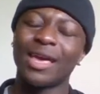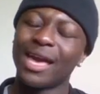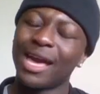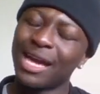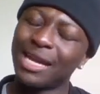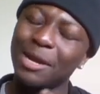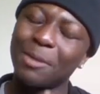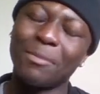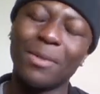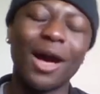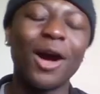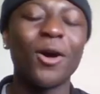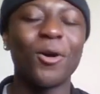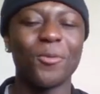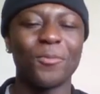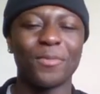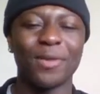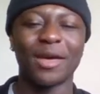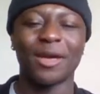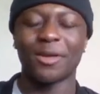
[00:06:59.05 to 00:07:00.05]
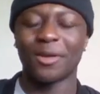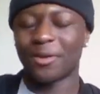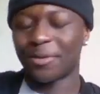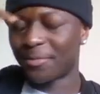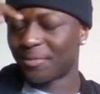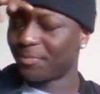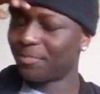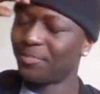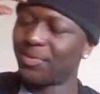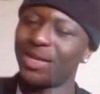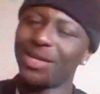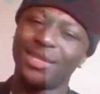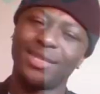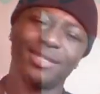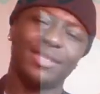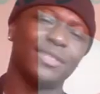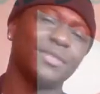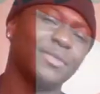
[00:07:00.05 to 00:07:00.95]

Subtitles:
And I'm out, man. Peace.